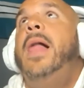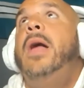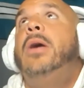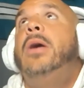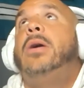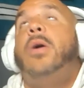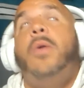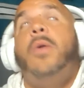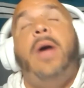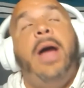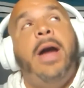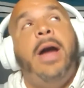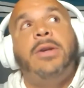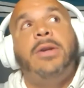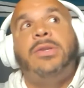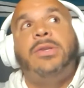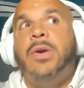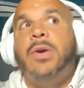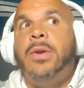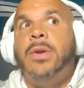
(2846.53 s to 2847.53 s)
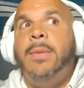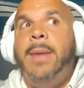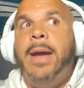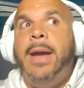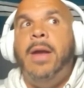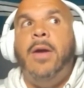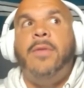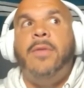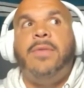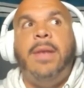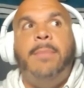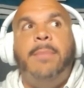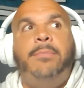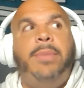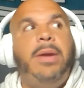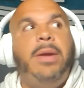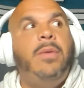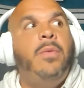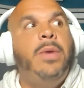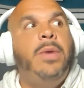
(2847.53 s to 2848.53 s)
Go with Arizona, man, off that
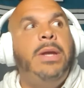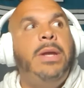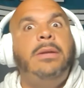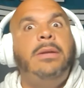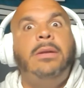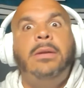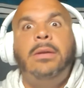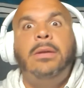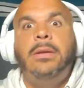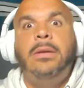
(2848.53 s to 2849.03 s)
big win.